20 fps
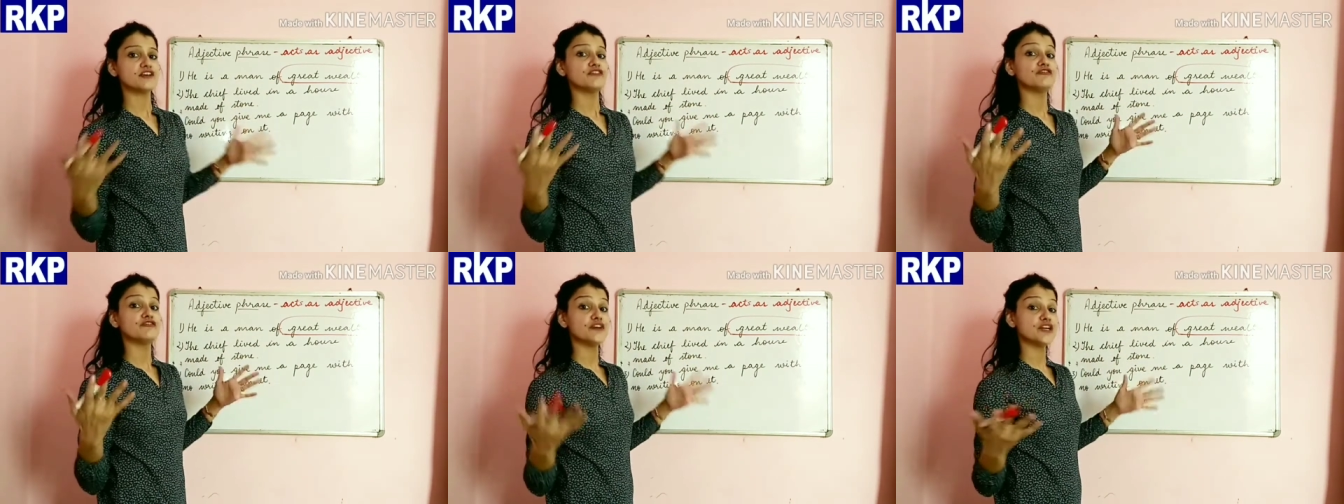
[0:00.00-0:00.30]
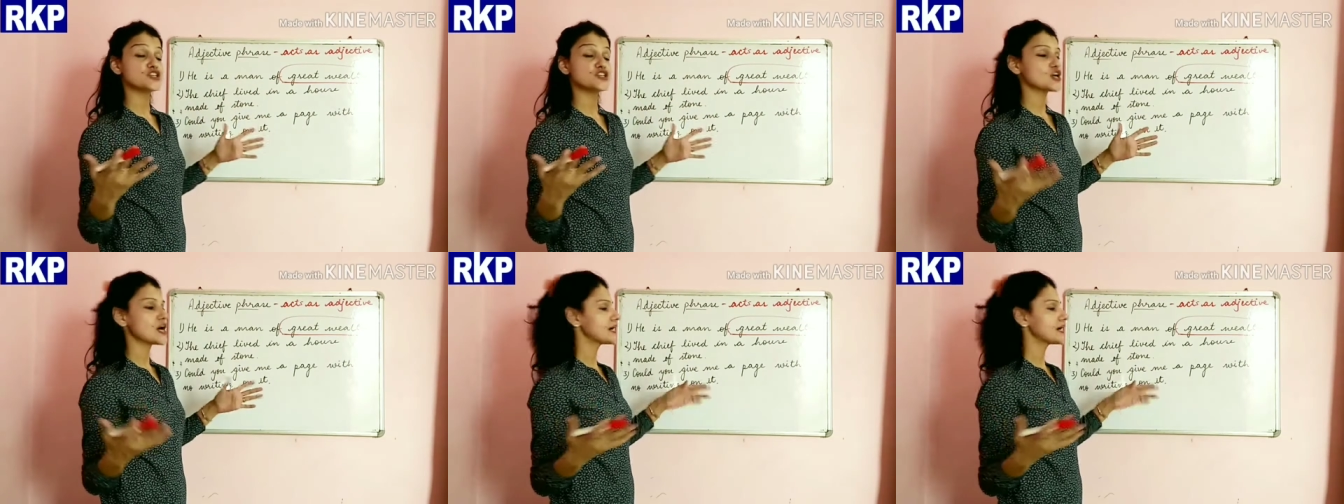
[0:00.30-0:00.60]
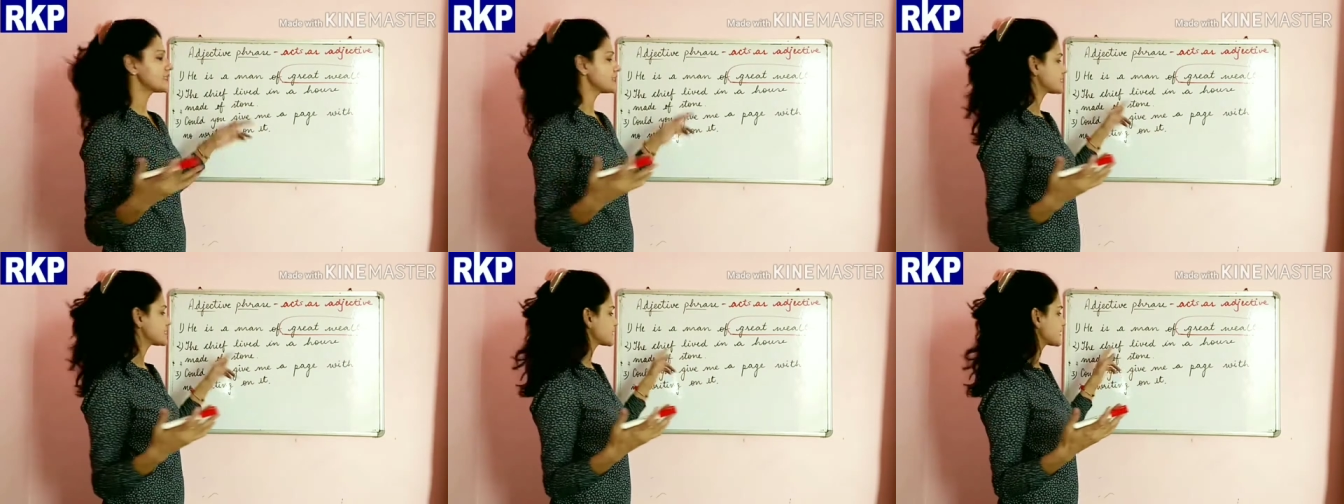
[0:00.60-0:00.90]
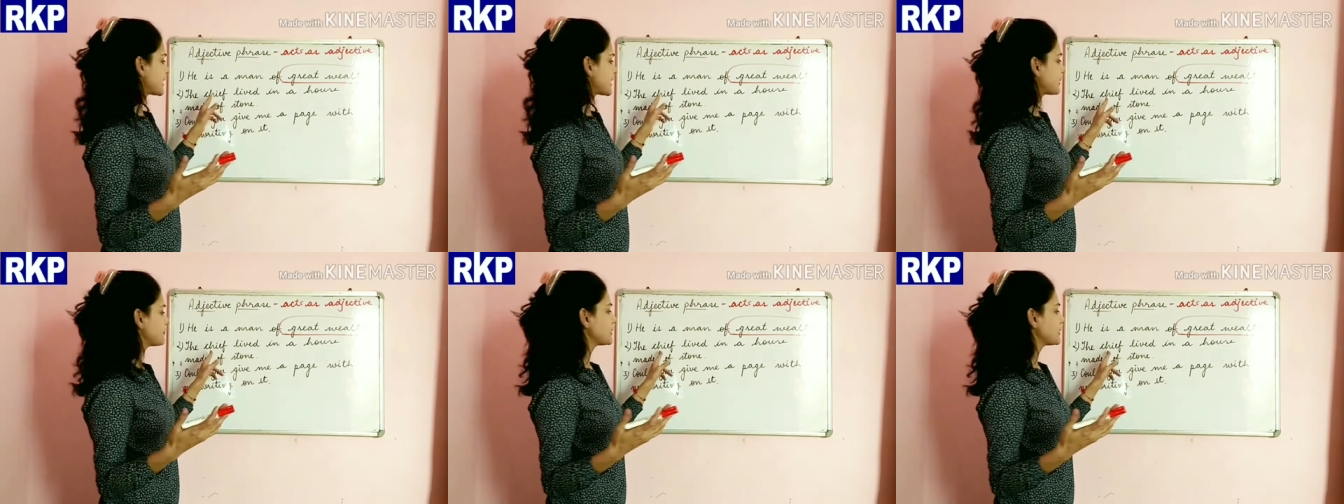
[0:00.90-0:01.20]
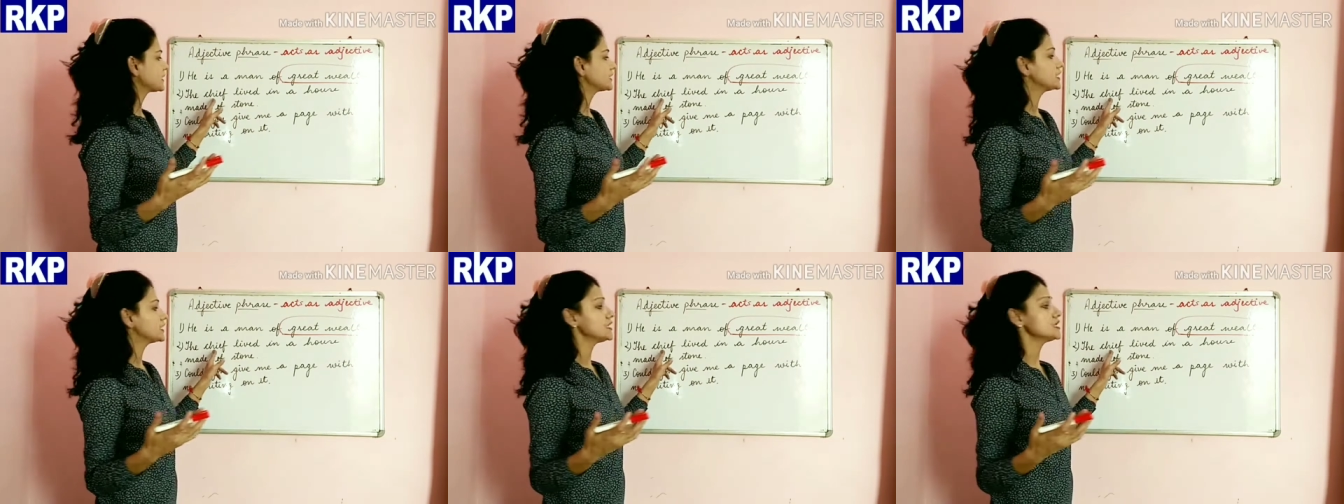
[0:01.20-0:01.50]
which are
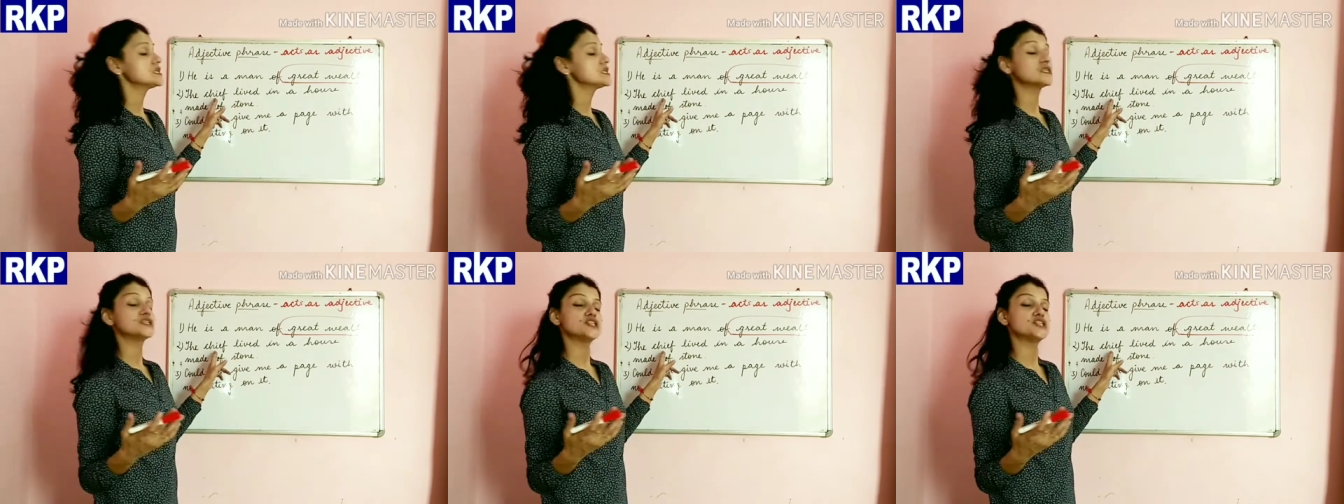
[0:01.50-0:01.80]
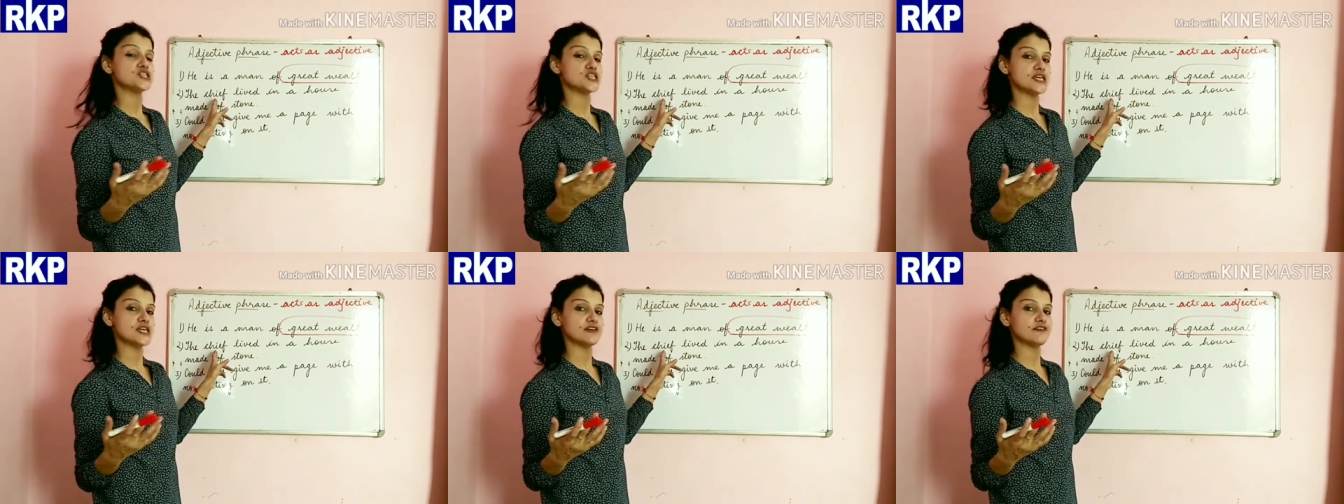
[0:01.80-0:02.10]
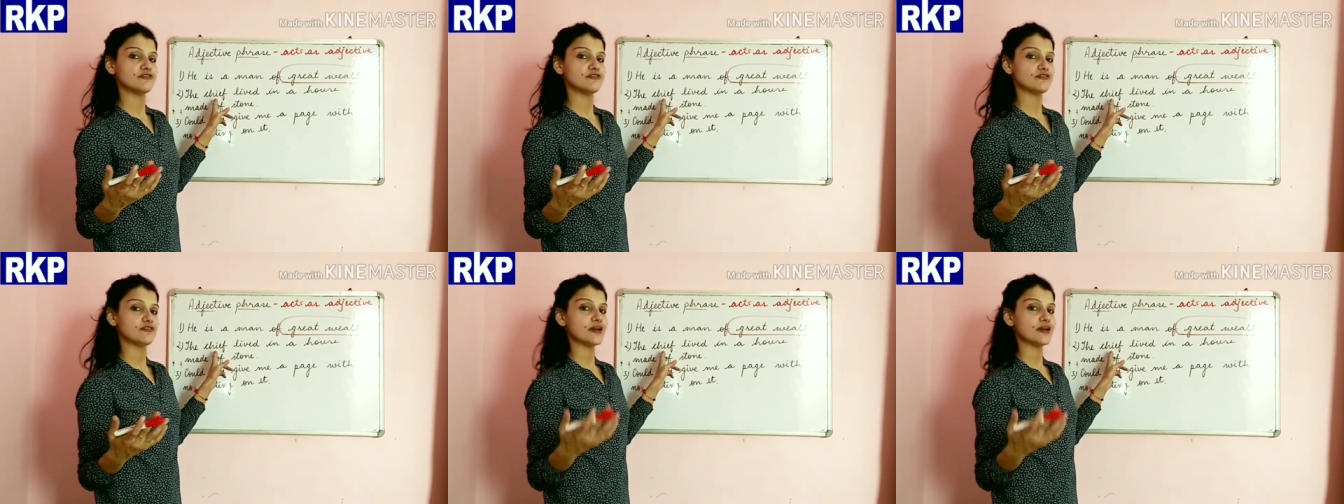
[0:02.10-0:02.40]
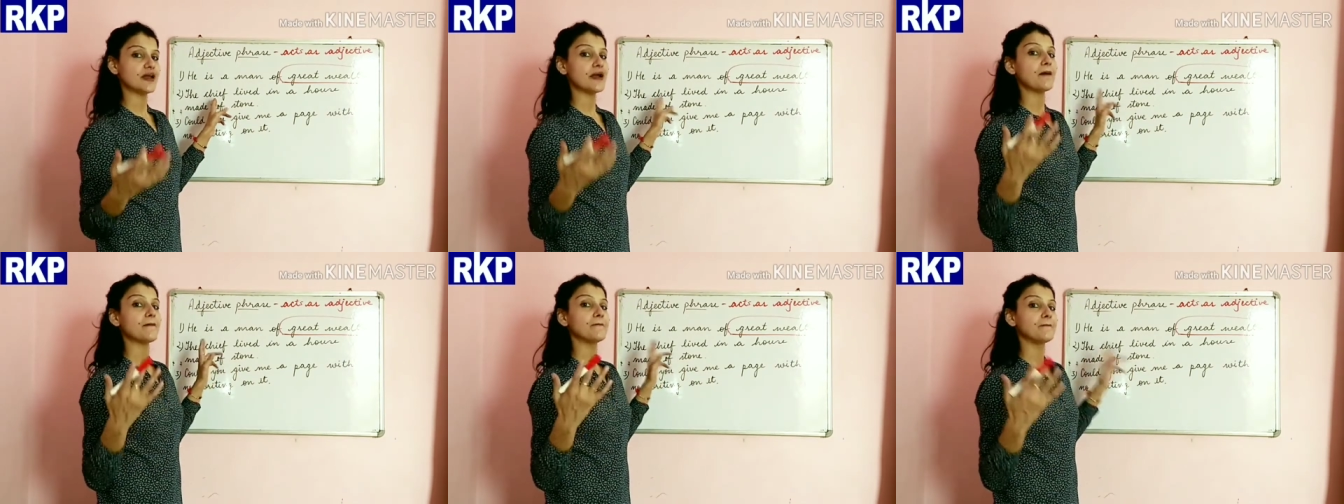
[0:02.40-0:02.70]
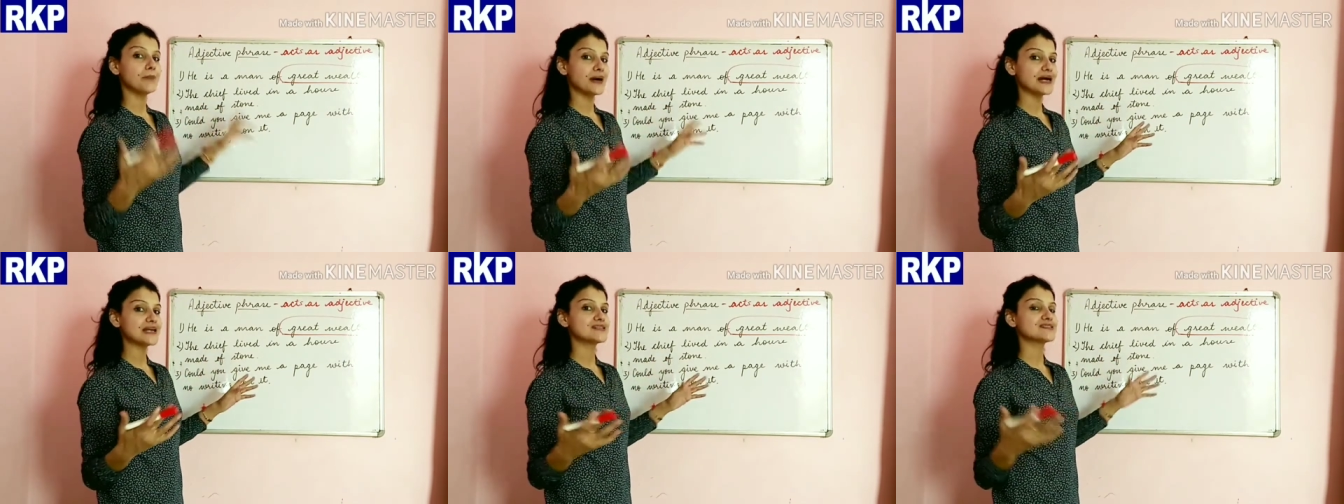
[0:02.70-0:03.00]
describing the chief,
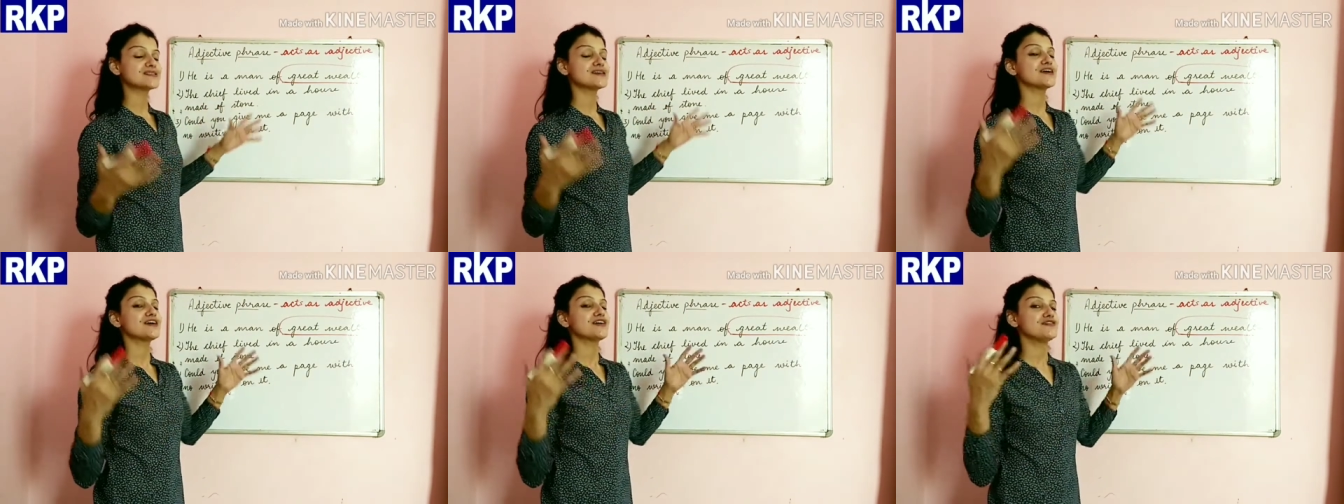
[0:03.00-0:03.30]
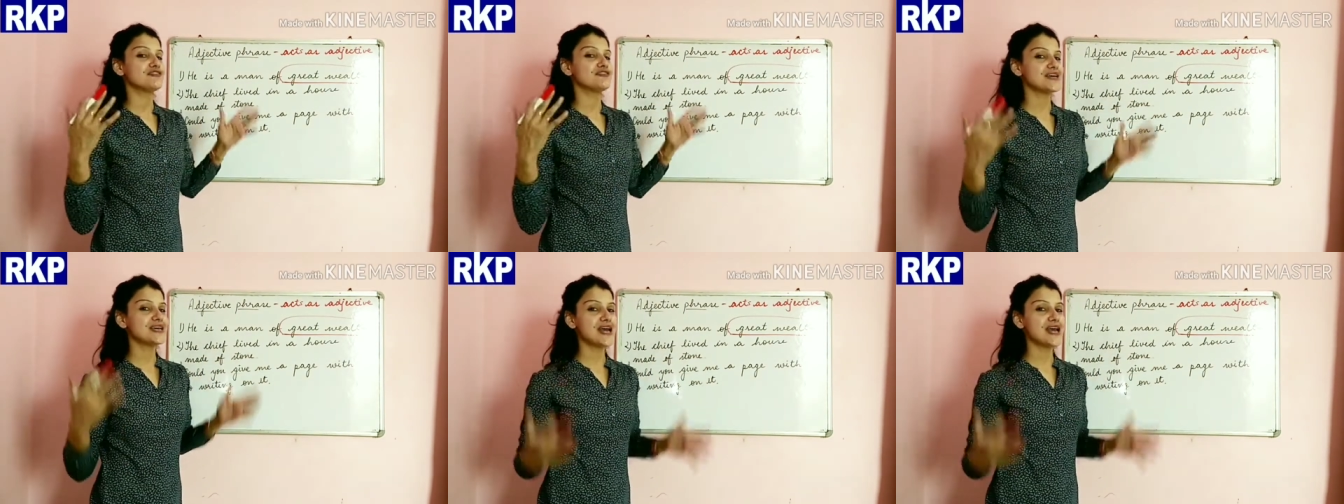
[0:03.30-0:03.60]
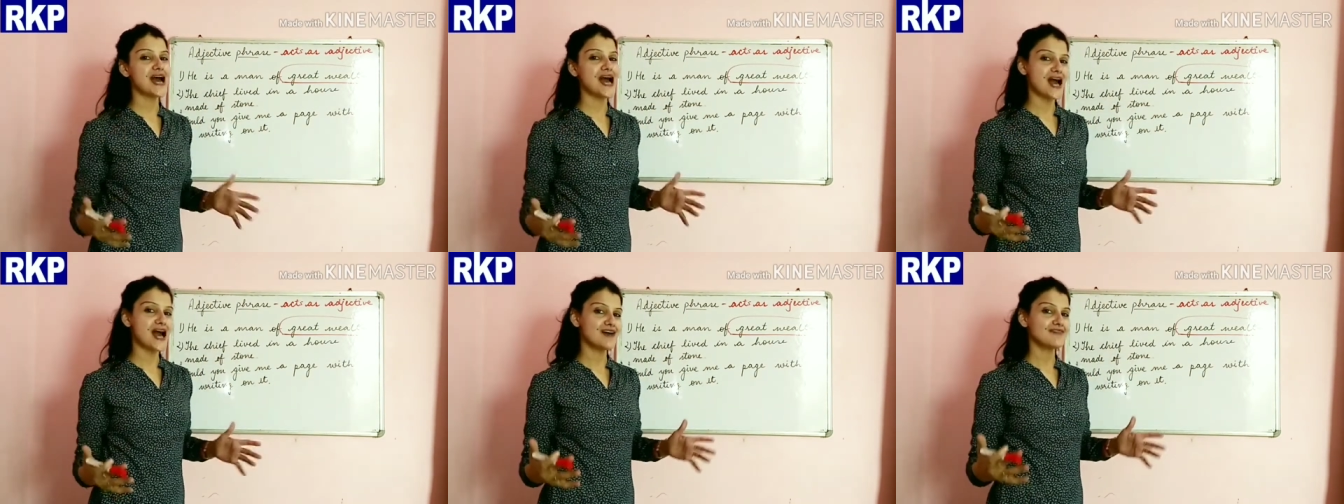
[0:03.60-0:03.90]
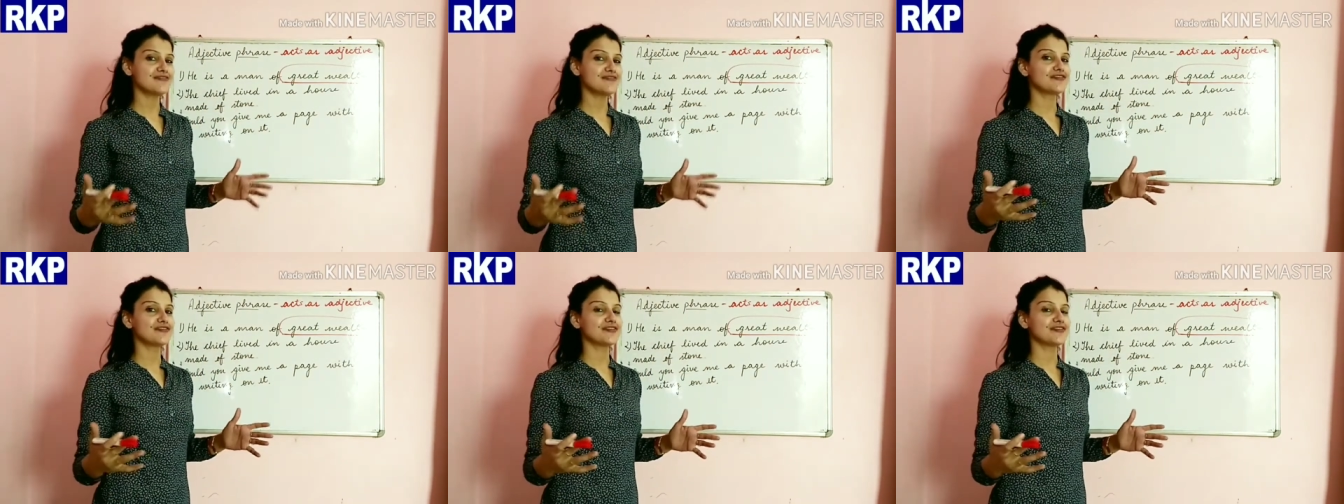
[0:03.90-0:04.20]
but we have